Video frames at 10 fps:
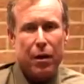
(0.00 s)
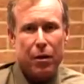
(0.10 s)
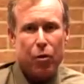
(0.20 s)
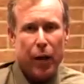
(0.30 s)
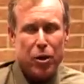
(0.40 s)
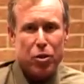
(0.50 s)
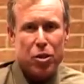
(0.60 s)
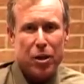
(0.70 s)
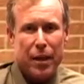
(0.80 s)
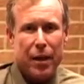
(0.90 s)

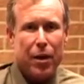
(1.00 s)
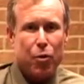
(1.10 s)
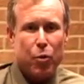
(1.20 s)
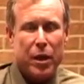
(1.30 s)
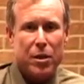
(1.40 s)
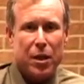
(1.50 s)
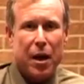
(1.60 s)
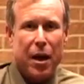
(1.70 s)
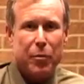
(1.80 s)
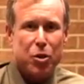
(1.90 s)
graciously agreed to
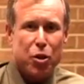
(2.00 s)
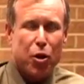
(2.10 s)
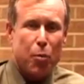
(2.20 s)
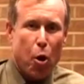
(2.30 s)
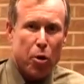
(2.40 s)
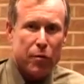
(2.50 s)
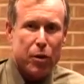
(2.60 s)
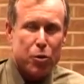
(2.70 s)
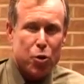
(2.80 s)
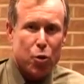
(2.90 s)
come and share a part of
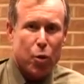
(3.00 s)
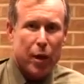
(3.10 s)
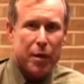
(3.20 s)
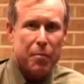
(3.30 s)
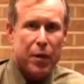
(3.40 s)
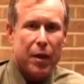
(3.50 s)
their story.